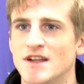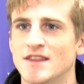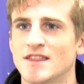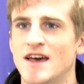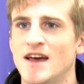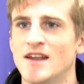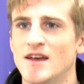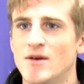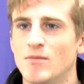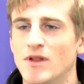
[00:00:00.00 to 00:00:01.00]
And I think that
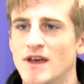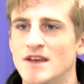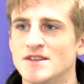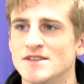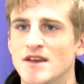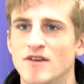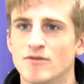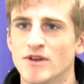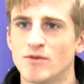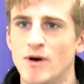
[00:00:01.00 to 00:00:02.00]
plays
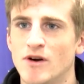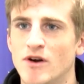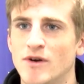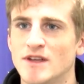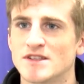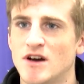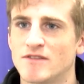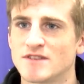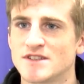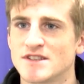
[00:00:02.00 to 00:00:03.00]
really well going into
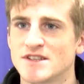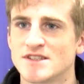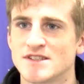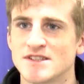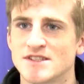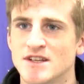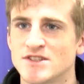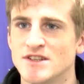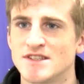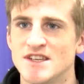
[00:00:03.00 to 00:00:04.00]
conferences because this is
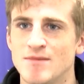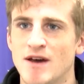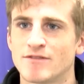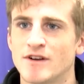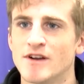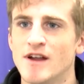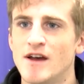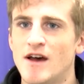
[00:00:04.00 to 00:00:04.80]
such a team effort.